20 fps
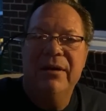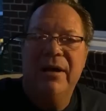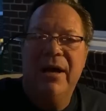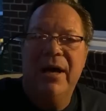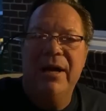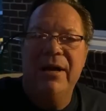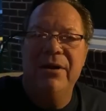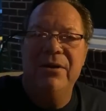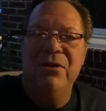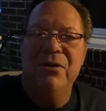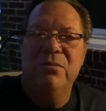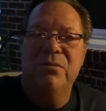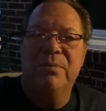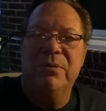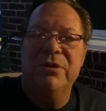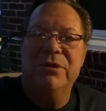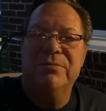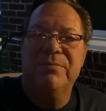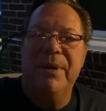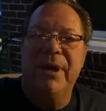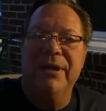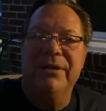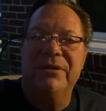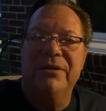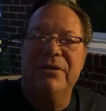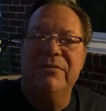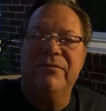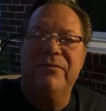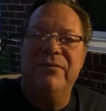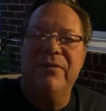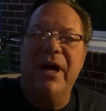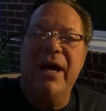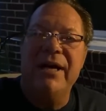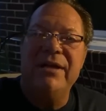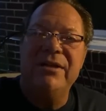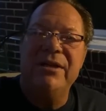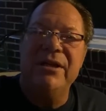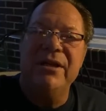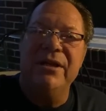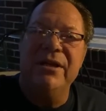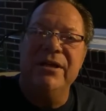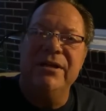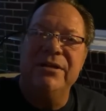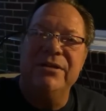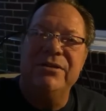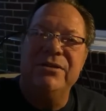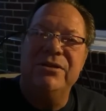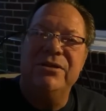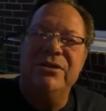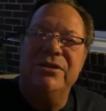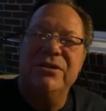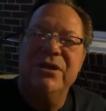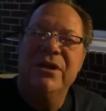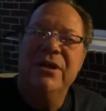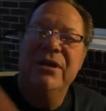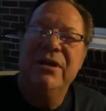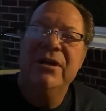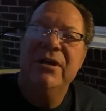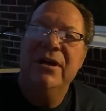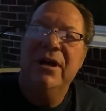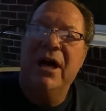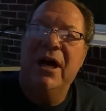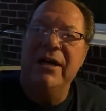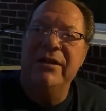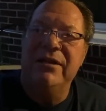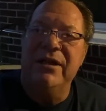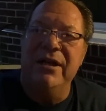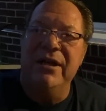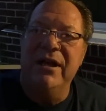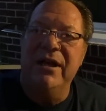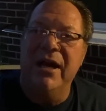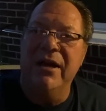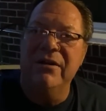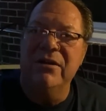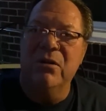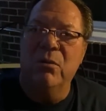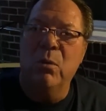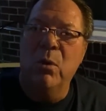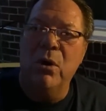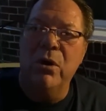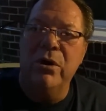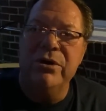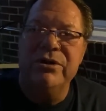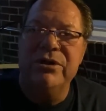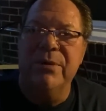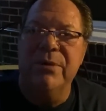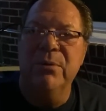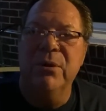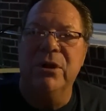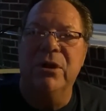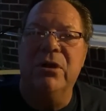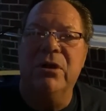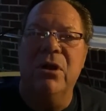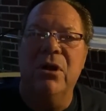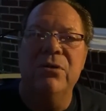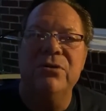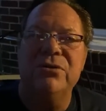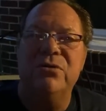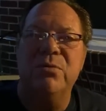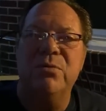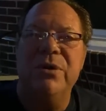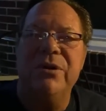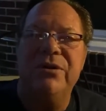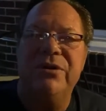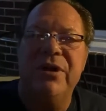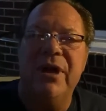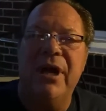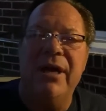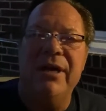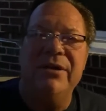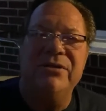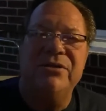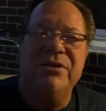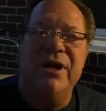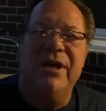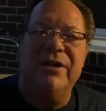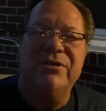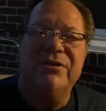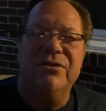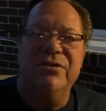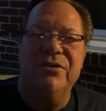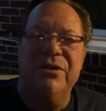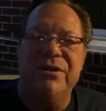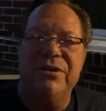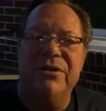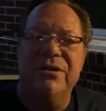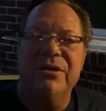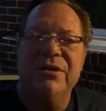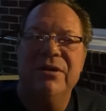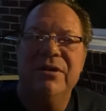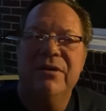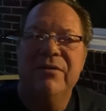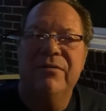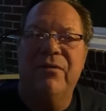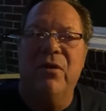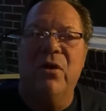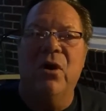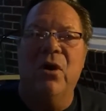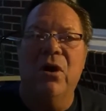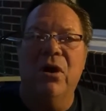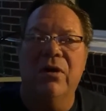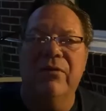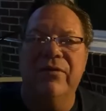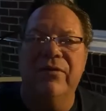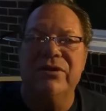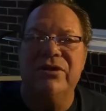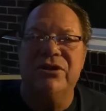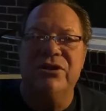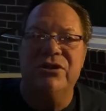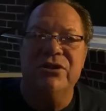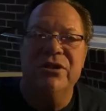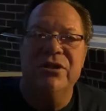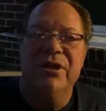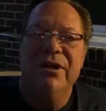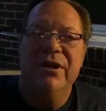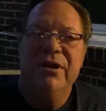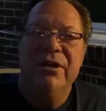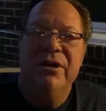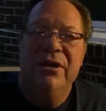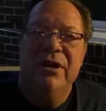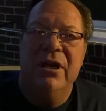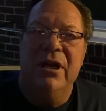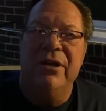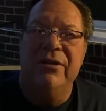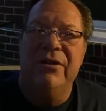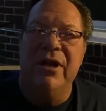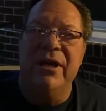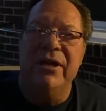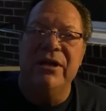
and a new perspective. That is, I think, the words I'm going to close with. That is excellent for all of us. And thank